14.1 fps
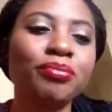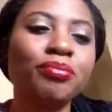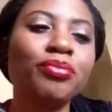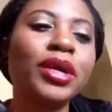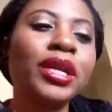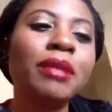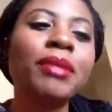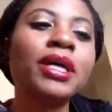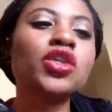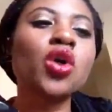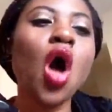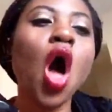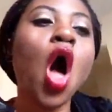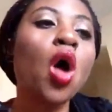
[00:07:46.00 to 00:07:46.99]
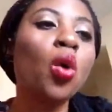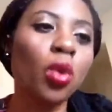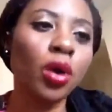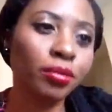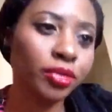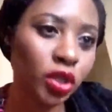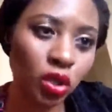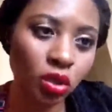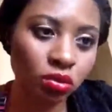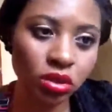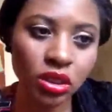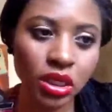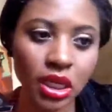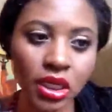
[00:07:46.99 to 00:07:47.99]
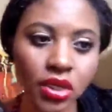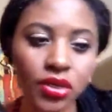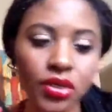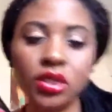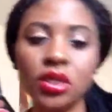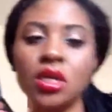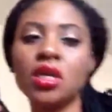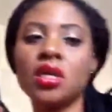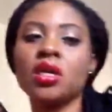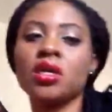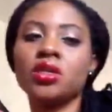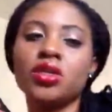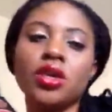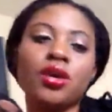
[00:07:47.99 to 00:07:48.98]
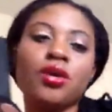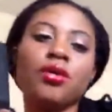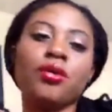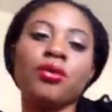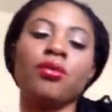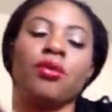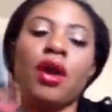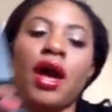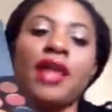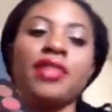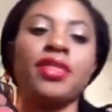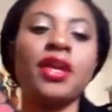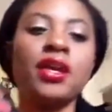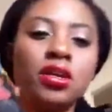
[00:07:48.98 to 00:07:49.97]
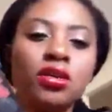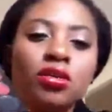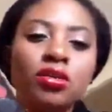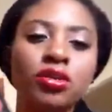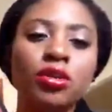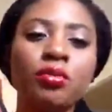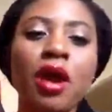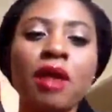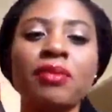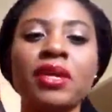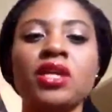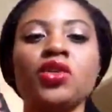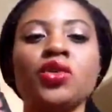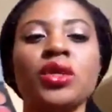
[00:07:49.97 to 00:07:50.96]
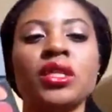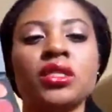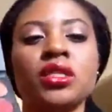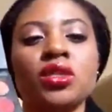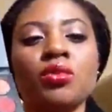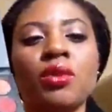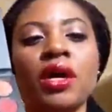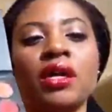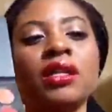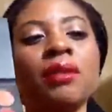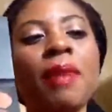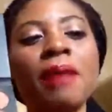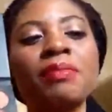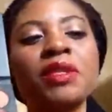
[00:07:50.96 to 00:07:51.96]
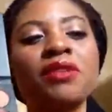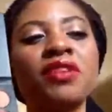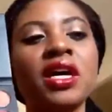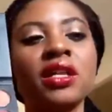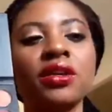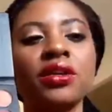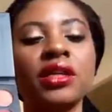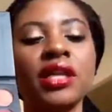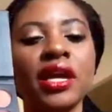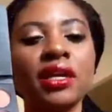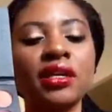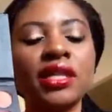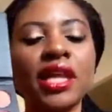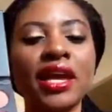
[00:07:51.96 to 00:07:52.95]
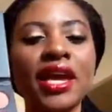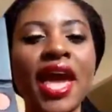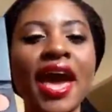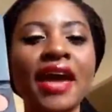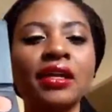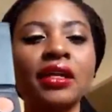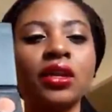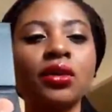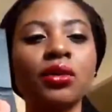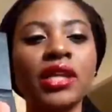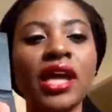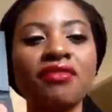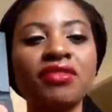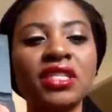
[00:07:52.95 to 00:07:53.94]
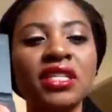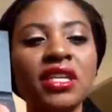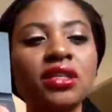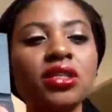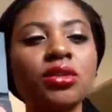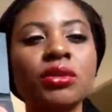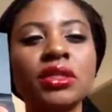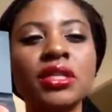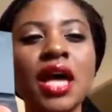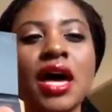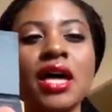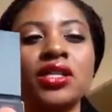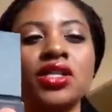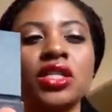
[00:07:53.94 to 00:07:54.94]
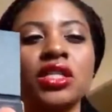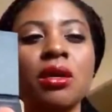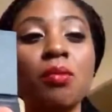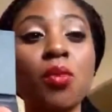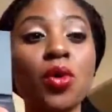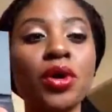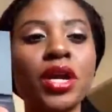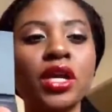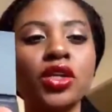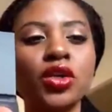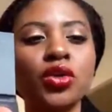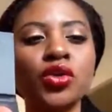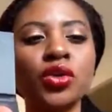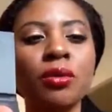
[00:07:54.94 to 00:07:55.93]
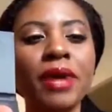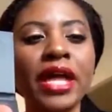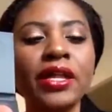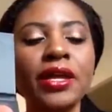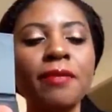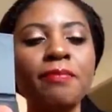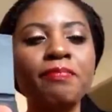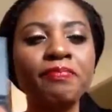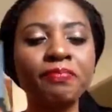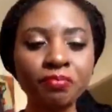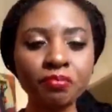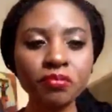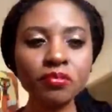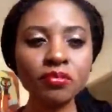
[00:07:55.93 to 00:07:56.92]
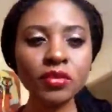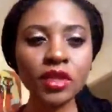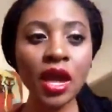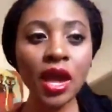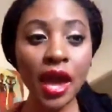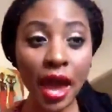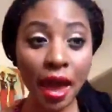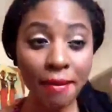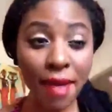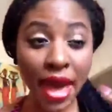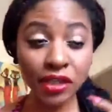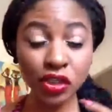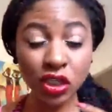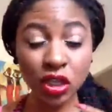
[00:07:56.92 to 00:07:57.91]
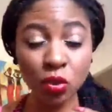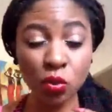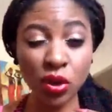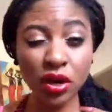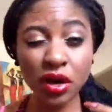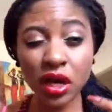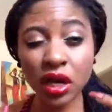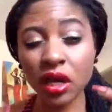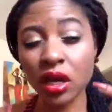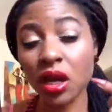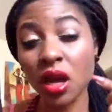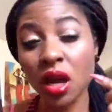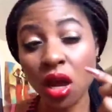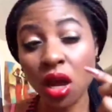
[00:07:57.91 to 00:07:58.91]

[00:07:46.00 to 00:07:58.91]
pretty much all warm toned colors. So I think you'll probably enjoy this as well. And the pops of color like add a little life to this, so it's not just a boring neutral palette. I'm actually wearing